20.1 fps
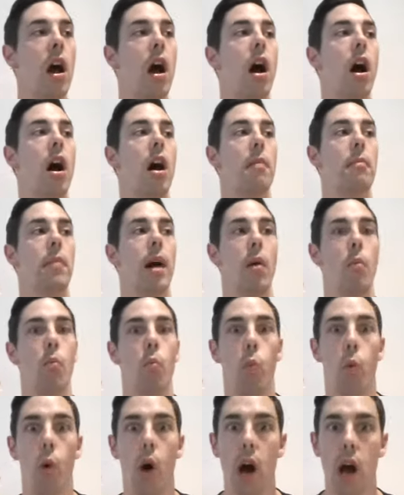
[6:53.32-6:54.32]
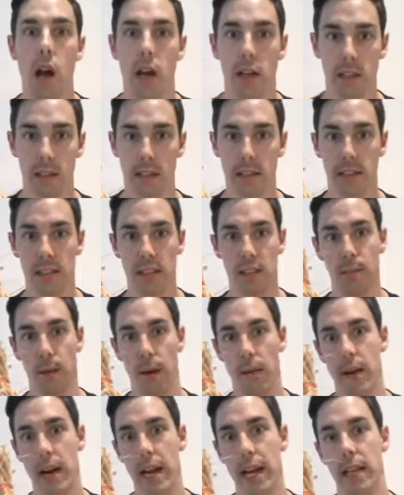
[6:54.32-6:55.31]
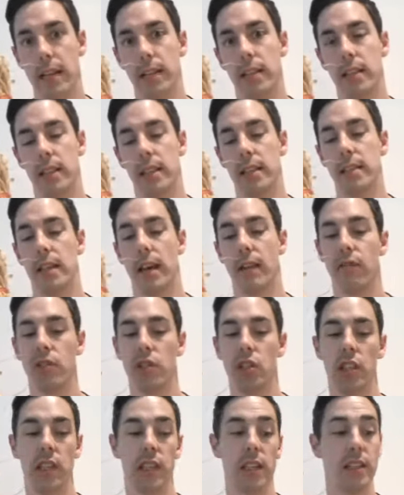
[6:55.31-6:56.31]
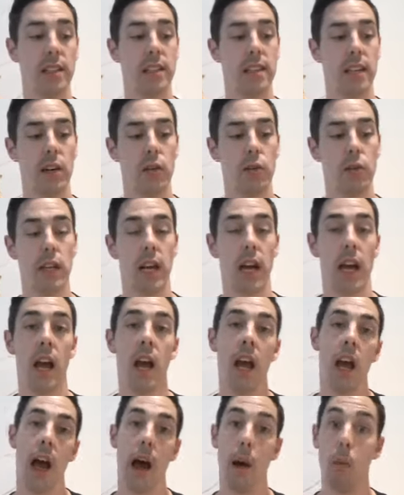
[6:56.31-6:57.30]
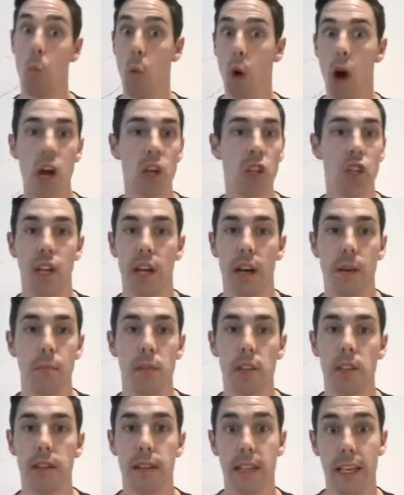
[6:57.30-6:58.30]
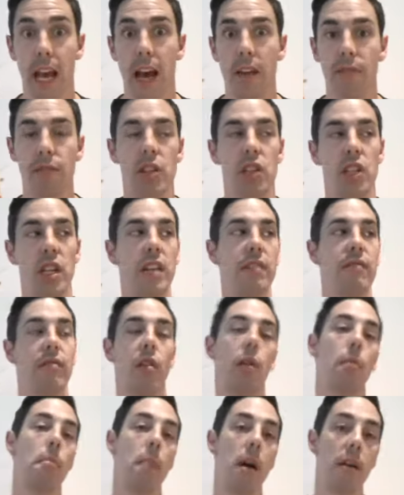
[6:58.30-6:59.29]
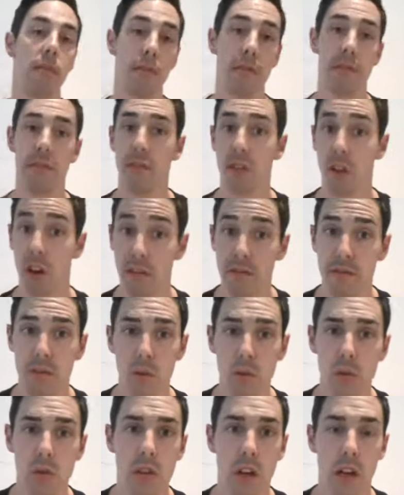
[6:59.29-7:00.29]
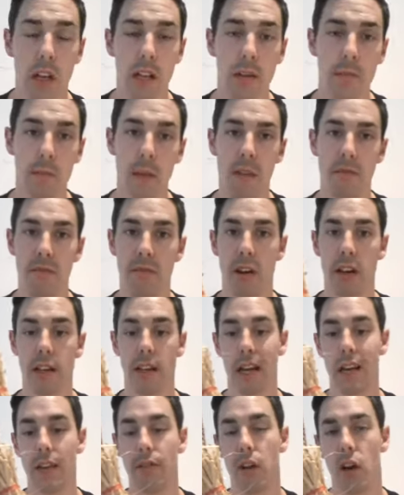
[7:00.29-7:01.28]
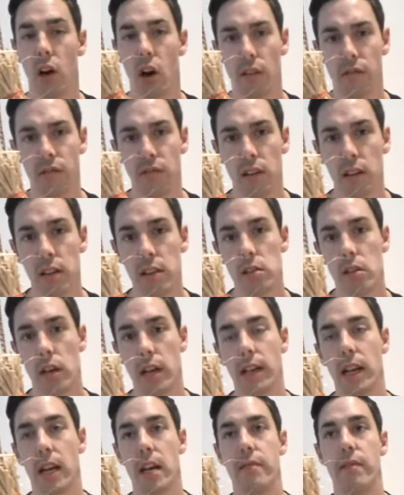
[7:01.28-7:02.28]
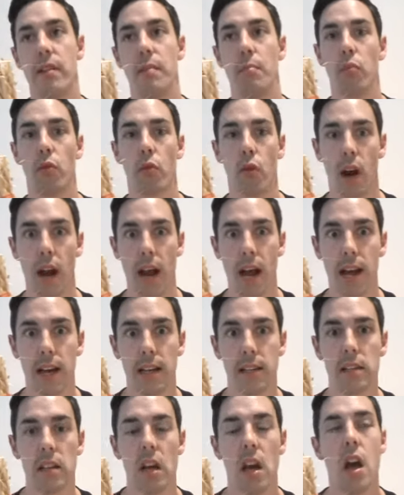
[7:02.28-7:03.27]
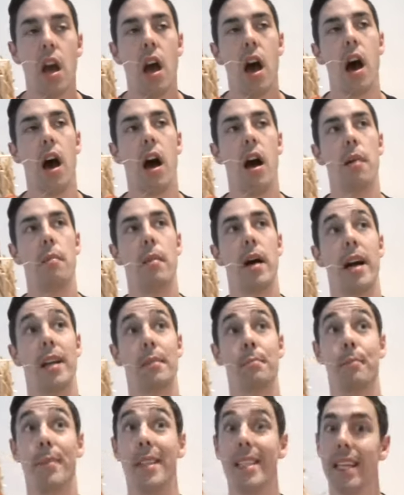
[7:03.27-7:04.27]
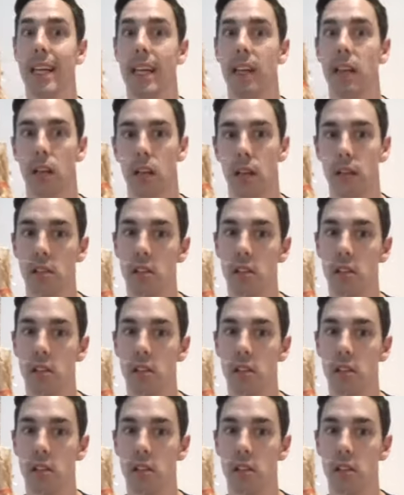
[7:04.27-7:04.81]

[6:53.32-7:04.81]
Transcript: And worked the spirit into this effigy and sealed it, and worshipped the effigy for a month, for a full solid month. I gave it offerings, I gave it prayers, and particular